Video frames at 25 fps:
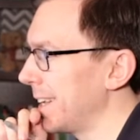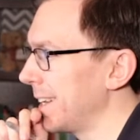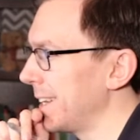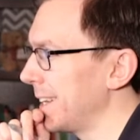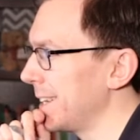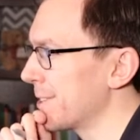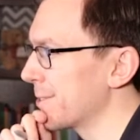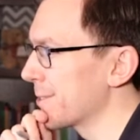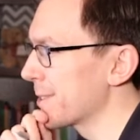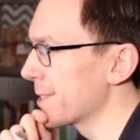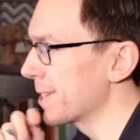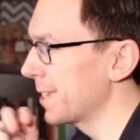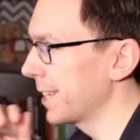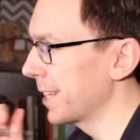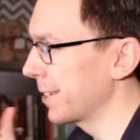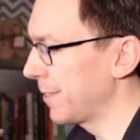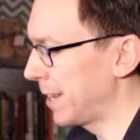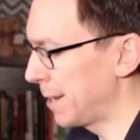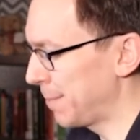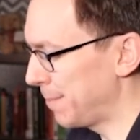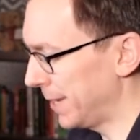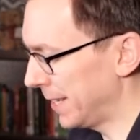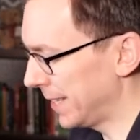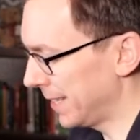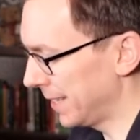kind of interesting,
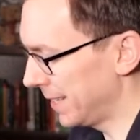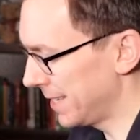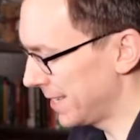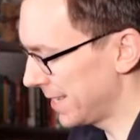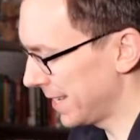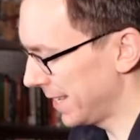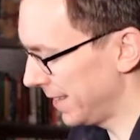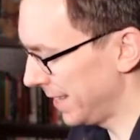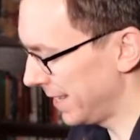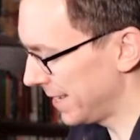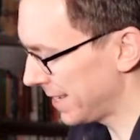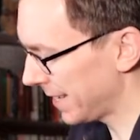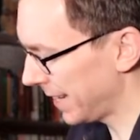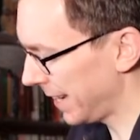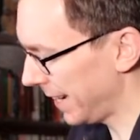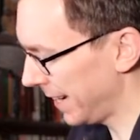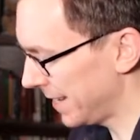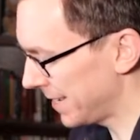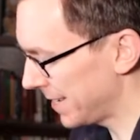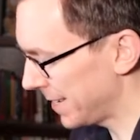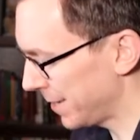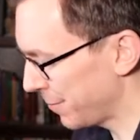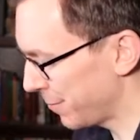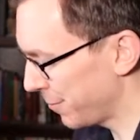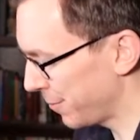right? Because in this
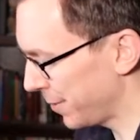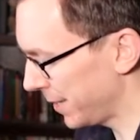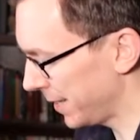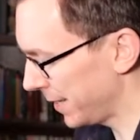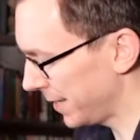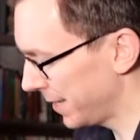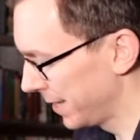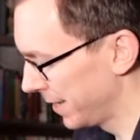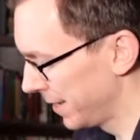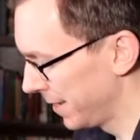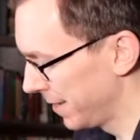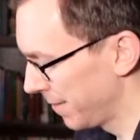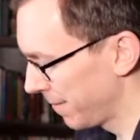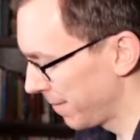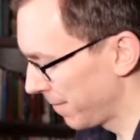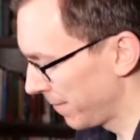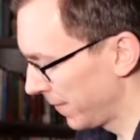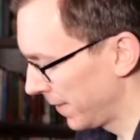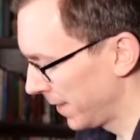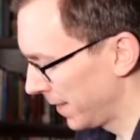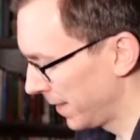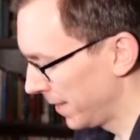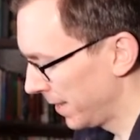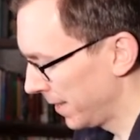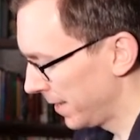case, if we
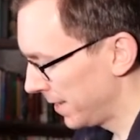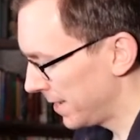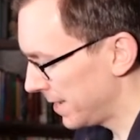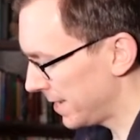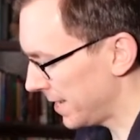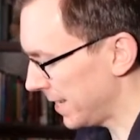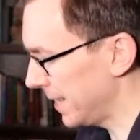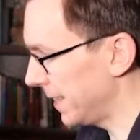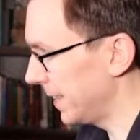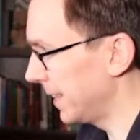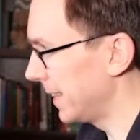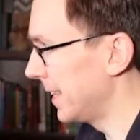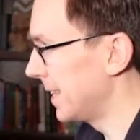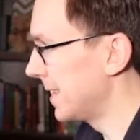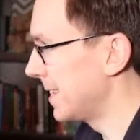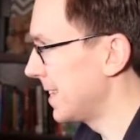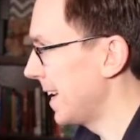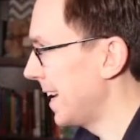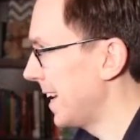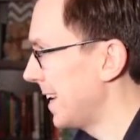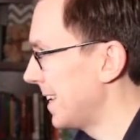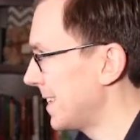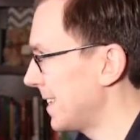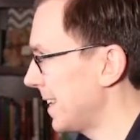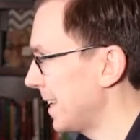see that this
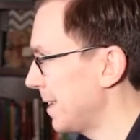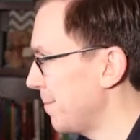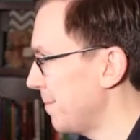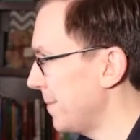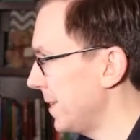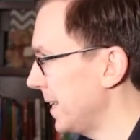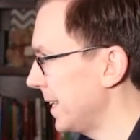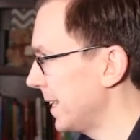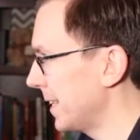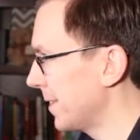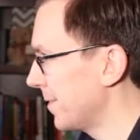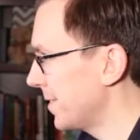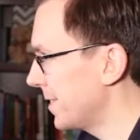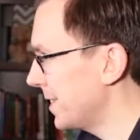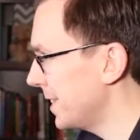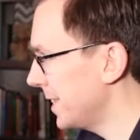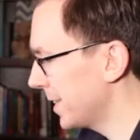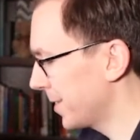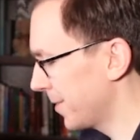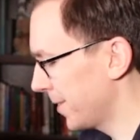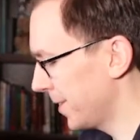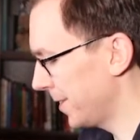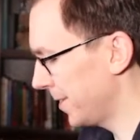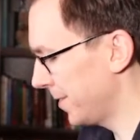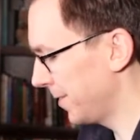has a mean of
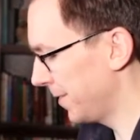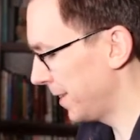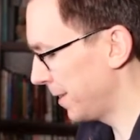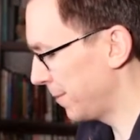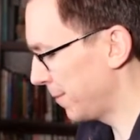zero,